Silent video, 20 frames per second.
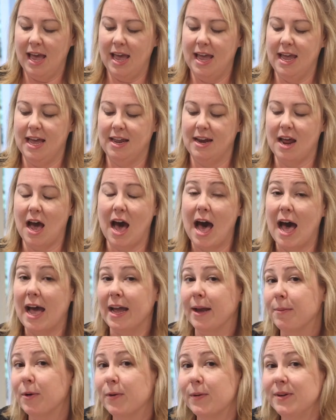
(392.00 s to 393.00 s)
and
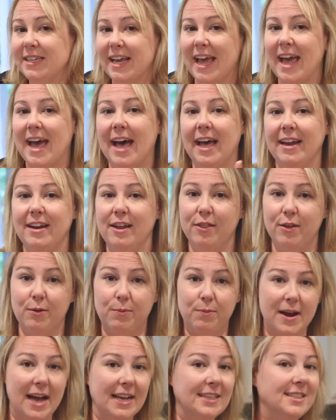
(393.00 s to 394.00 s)
I am going to add
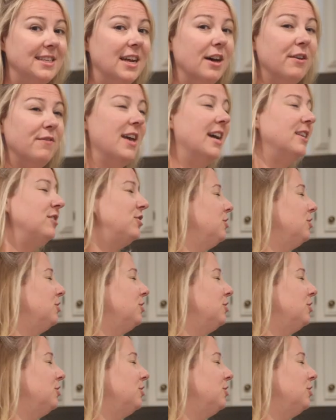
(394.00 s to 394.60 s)
the rest of that